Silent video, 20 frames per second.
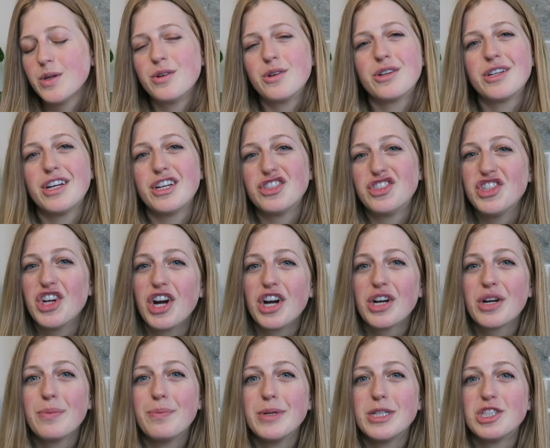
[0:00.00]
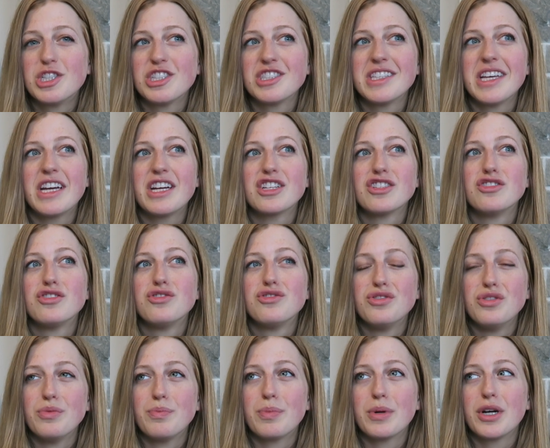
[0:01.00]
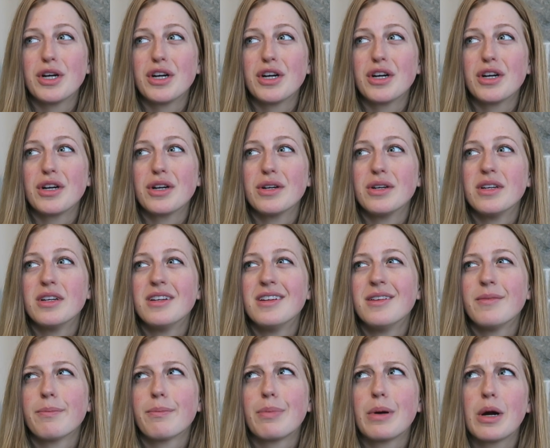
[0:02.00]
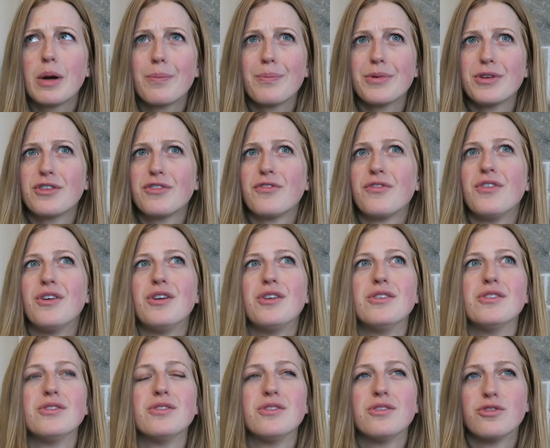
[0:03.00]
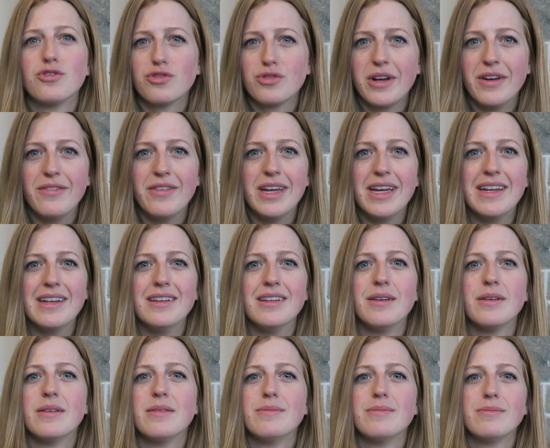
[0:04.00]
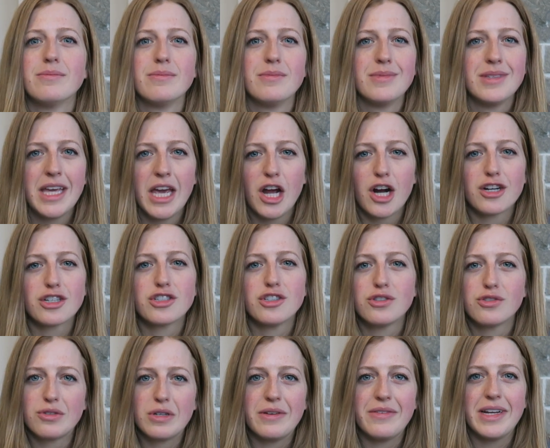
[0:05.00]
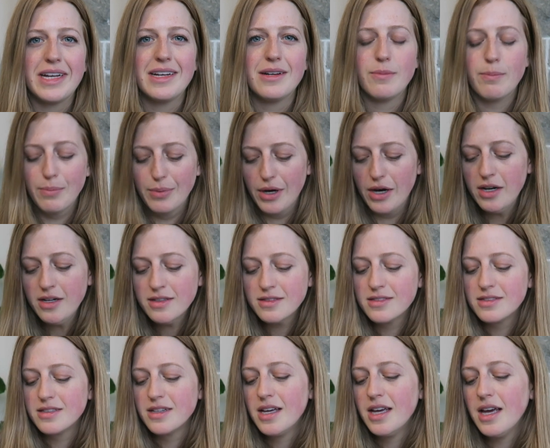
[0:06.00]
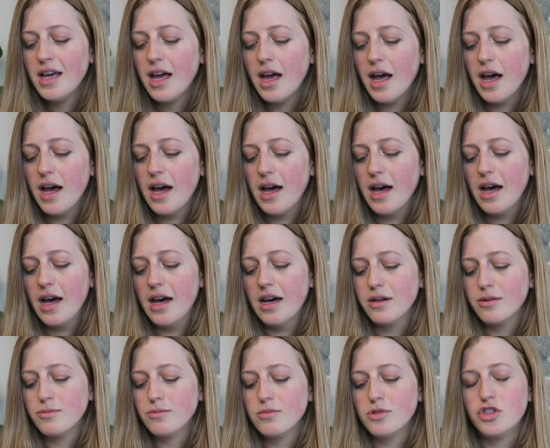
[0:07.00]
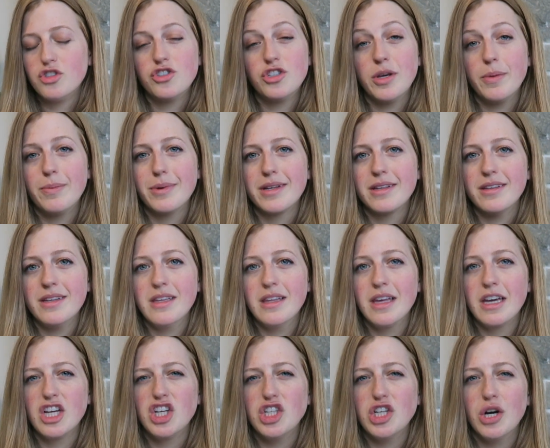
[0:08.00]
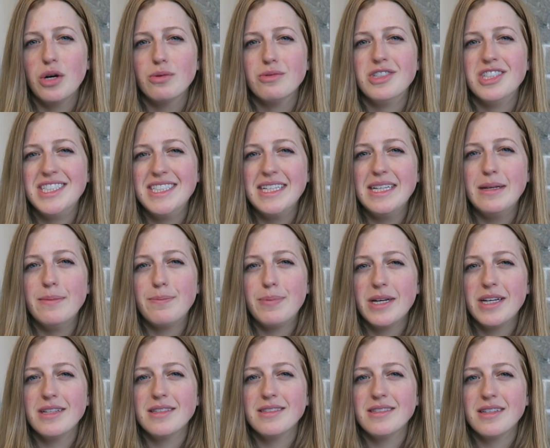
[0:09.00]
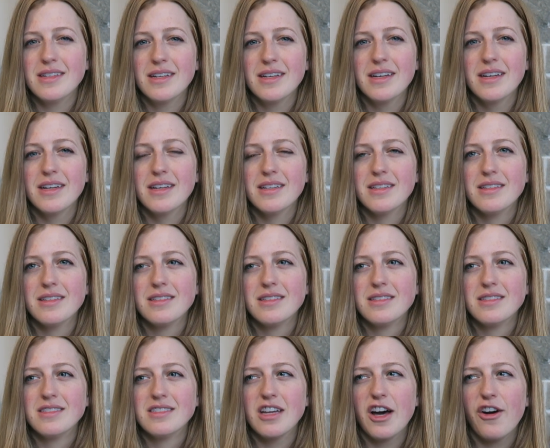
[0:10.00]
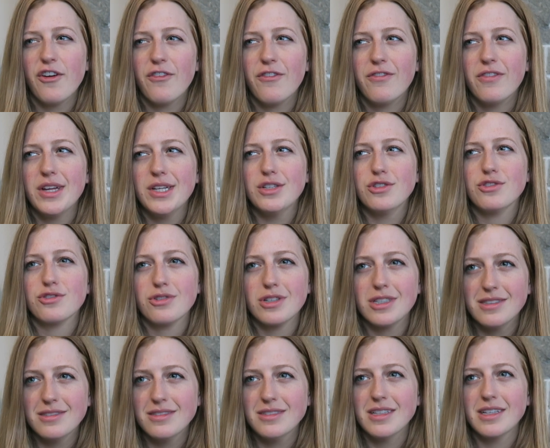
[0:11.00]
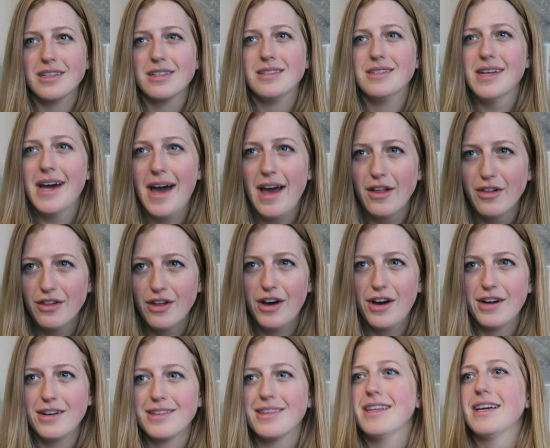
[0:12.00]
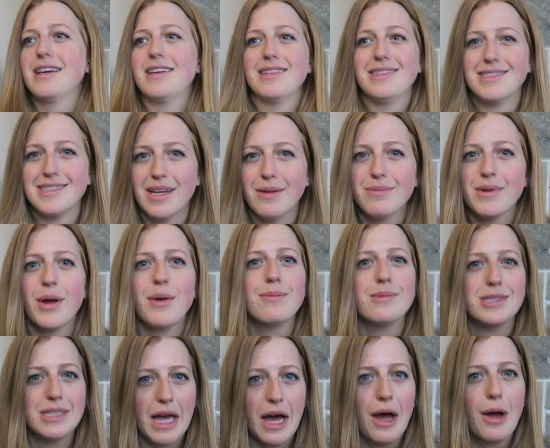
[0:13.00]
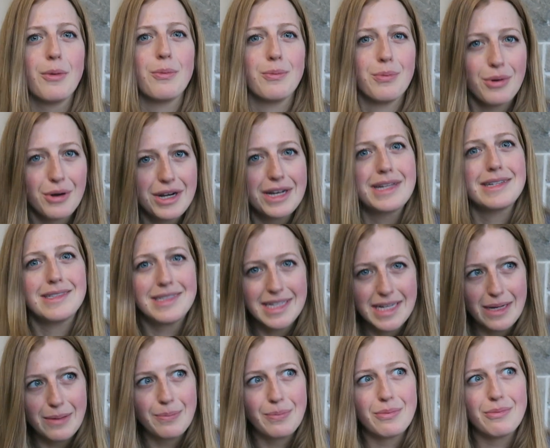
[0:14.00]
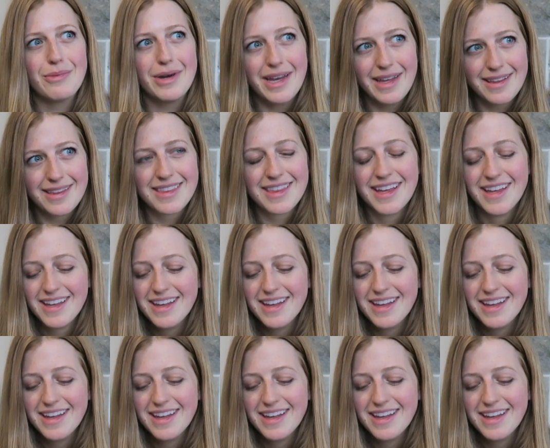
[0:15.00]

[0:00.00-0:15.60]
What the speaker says: Or not dark, but just like super purposeful driven, character driven books, which typically like go deep into intrinsic dialogue that can sometimes cut pretty deep with